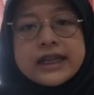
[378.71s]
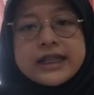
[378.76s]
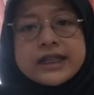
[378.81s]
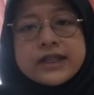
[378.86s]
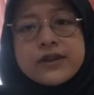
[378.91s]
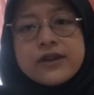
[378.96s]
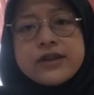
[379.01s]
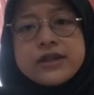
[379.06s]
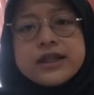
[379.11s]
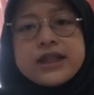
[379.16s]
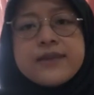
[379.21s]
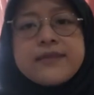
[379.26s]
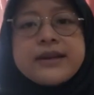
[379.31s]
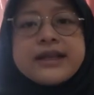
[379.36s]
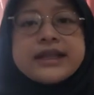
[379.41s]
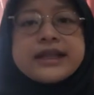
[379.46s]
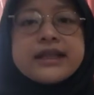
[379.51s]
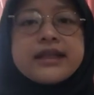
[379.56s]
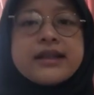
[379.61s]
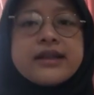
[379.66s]
This concept
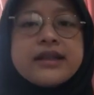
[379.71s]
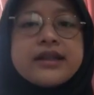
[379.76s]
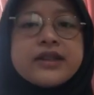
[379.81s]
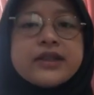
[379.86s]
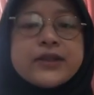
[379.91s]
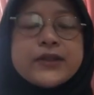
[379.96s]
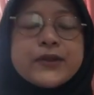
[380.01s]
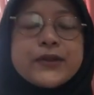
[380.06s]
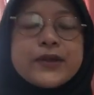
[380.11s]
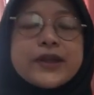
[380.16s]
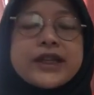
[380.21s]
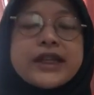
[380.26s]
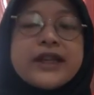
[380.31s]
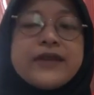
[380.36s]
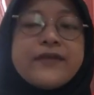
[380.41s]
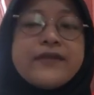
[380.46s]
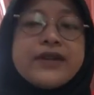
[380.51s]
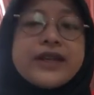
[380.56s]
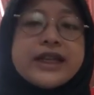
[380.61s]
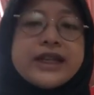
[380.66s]
is learned through
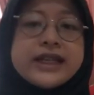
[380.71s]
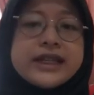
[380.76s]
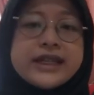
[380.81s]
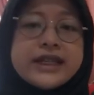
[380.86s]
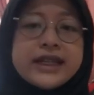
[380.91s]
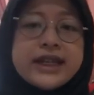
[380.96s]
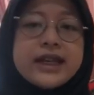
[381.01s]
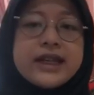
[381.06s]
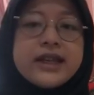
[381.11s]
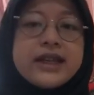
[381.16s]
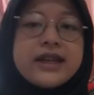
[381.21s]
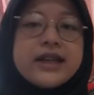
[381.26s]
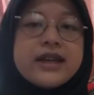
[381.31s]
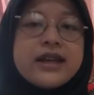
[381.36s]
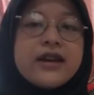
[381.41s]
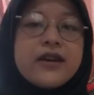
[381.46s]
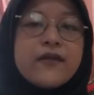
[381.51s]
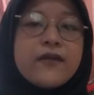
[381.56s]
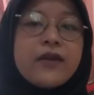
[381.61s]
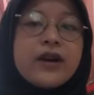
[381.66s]
definition.
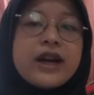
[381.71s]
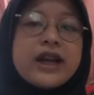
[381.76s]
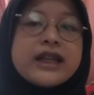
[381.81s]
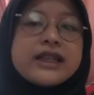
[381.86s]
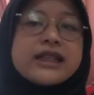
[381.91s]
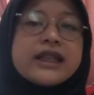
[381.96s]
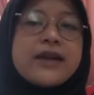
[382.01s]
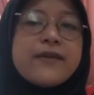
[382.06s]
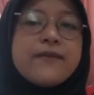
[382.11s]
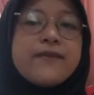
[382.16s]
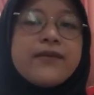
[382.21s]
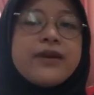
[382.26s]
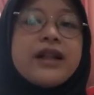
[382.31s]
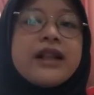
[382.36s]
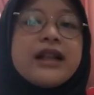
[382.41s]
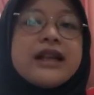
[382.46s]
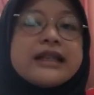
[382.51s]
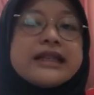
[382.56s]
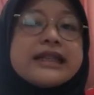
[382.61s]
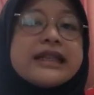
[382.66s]
For
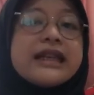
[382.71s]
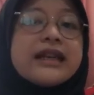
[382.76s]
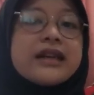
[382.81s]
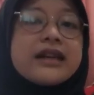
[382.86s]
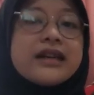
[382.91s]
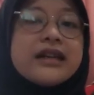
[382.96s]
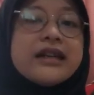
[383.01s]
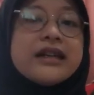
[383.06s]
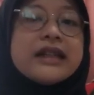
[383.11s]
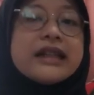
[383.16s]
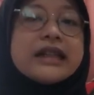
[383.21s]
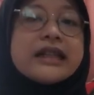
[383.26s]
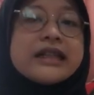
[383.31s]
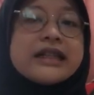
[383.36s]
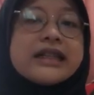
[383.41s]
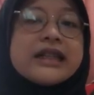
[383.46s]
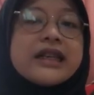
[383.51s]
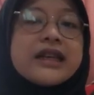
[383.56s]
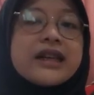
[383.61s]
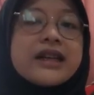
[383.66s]
example, a circle. A
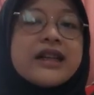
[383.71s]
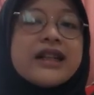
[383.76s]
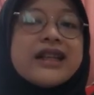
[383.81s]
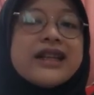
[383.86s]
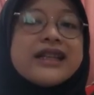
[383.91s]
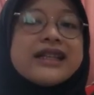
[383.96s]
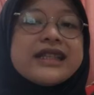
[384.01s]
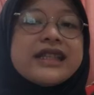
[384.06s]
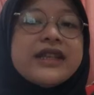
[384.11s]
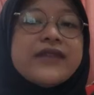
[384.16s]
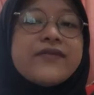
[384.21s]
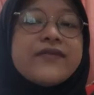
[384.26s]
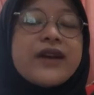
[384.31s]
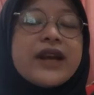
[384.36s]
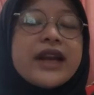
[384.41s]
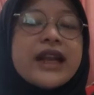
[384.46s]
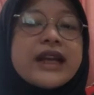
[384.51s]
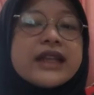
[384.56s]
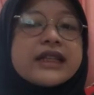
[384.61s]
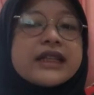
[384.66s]
circle is
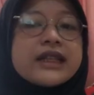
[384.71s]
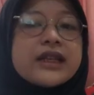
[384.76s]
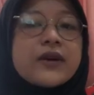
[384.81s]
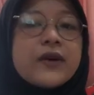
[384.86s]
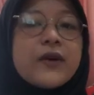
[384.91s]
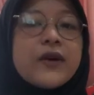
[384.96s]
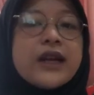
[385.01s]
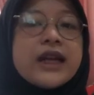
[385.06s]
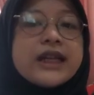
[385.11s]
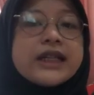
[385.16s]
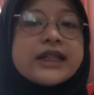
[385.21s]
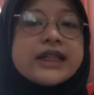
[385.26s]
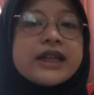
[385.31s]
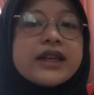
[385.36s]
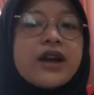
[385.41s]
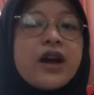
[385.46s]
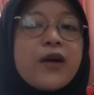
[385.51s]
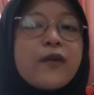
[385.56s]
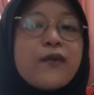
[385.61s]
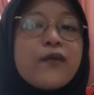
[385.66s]
defined as a
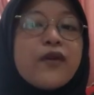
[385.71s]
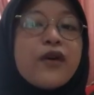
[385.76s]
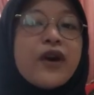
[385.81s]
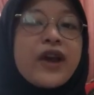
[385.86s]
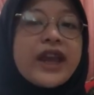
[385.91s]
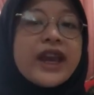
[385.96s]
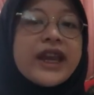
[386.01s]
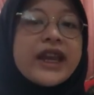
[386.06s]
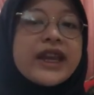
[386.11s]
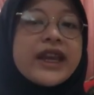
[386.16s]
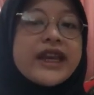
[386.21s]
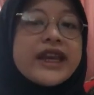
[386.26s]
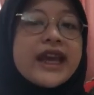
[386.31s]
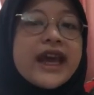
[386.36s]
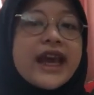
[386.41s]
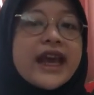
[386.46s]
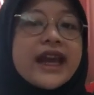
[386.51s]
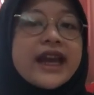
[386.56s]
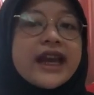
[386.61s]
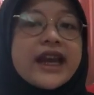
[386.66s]
collection of points
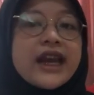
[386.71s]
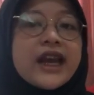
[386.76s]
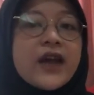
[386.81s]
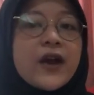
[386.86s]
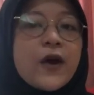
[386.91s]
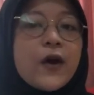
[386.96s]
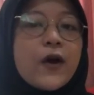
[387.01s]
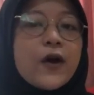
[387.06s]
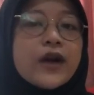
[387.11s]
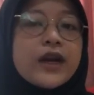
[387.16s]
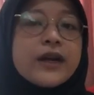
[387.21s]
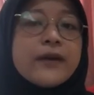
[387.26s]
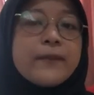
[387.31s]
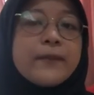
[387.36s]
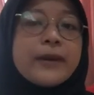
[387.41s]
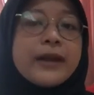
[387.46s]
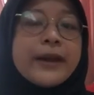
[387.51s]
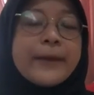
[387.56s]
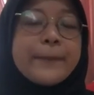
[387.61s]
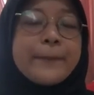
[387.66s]
then on a
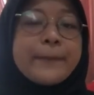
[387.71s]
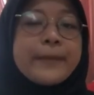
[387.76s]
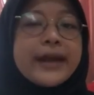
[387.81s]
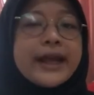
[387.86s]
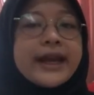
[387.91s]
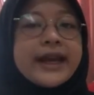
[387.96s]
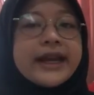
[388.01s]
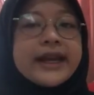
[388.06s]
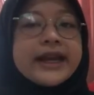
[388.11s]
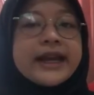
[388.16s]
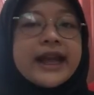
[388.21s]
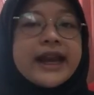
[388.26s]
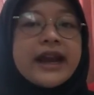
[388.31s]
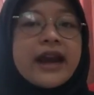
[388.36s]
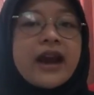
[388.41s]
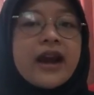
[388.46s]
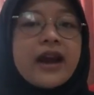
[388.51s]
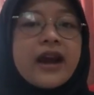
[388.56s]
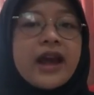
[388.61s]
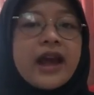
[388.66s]
flat plane
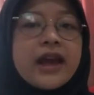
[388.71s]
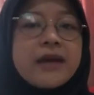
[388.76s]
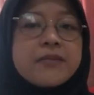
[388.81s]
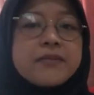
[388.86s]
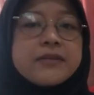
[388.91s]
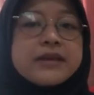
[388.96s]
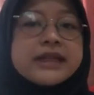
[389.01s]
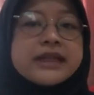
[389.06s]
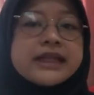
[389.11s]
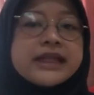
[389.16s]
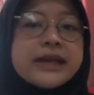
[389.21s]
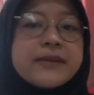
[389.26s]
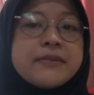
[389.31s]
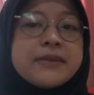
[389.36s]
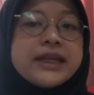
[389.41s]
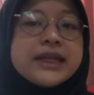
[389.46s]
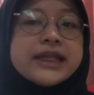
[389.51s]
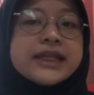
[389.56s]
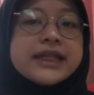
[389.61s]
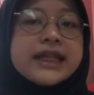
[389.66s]
that have the same
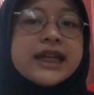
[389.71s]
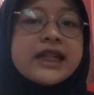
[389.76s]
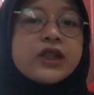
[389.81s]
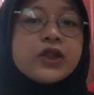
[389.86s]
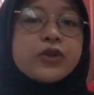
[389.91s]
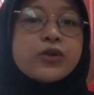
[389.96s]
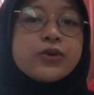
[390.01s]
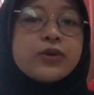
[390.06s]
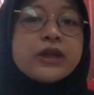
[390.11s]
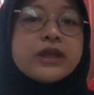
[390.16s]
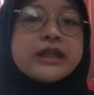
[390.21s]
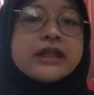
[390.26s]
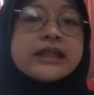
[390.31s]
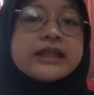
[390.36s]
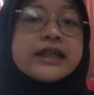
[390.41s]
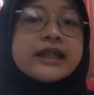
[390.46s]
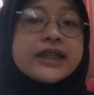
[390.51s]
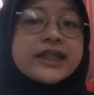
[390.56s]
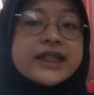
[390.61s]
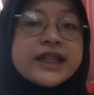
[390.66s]
distance to a
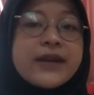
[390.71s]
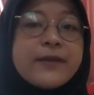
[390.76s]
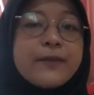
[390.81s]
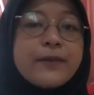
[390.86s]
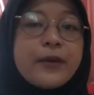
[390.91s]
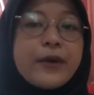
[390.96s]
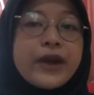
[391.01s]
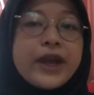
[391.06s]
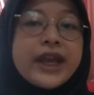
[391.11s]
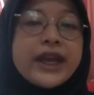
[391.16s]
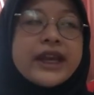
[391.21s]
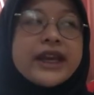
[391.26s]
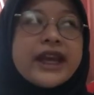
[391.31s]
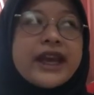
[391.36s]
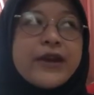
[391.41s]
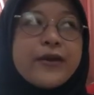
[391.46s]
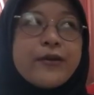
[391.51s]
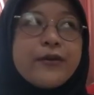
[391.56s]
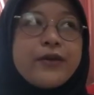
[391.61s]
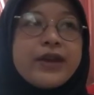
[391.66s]
certain point
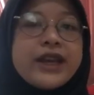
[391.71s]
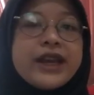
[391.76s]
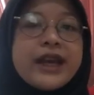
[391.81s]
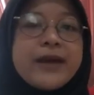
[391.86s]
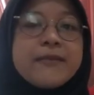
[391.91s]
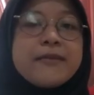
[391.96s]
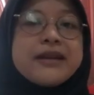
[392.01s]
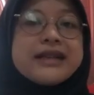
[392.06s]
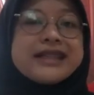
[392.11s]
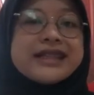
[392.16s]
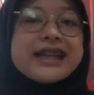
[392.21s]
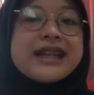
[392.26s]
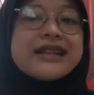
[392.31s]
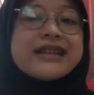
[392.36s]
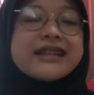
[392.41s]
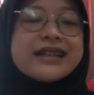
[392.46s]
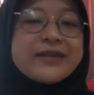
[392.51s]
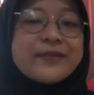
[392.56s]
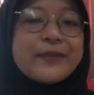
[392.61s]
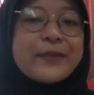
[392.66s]
that we name the
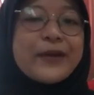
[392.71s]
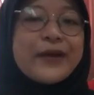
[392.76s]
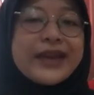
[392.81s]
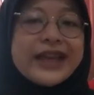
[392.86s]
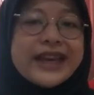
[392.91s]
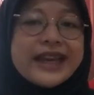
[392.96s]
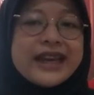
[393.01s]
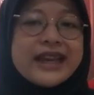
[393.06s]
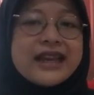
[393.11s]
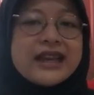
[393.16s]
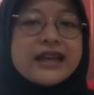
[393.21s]
center point.